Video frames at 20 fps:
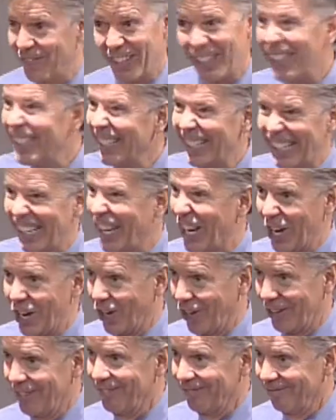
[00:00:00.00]
they didn't
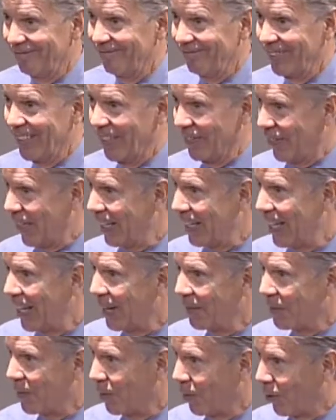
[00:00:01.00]
care? If they
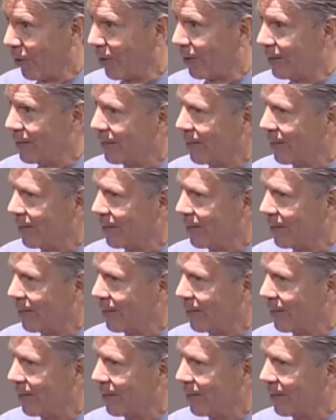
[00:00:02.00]
came to work and